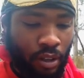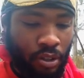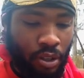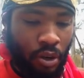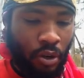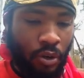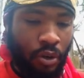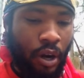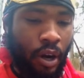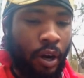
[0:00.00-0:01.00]

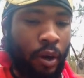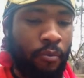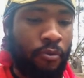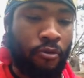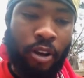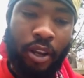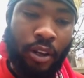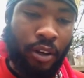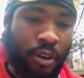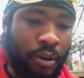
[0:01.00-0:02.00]
So
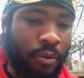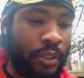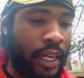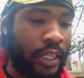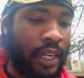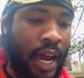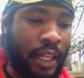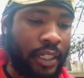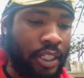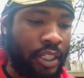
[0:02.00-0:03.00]
freedom,
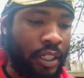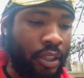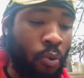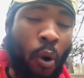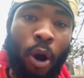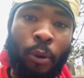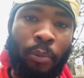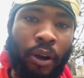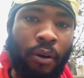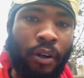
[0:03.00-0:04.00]
technology, the water
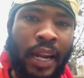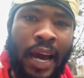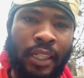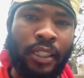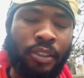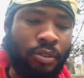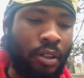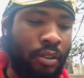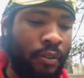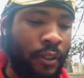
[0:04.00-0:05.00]
bearer, knowledge, you
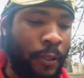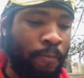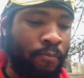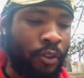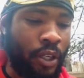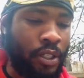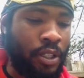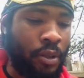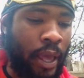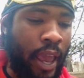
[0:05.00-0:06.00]
know. So this
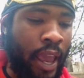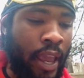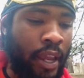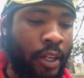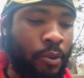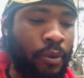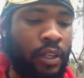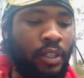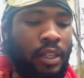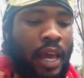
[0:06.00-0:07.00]
is the age,
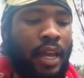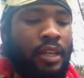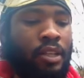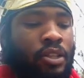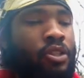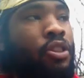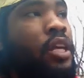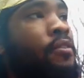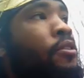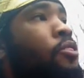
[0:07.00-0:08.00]
because like
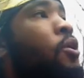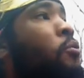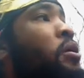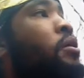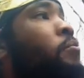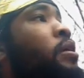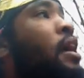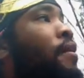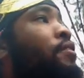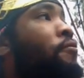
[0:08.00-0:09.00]
even though we
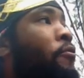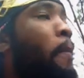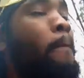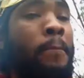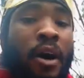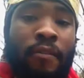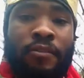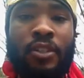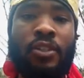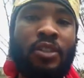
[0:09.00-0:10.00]
have different
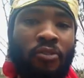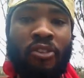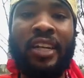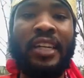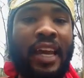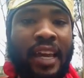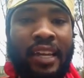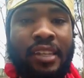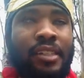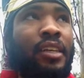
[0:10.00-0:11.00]
months, different
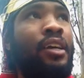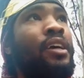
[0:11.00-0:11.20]
days,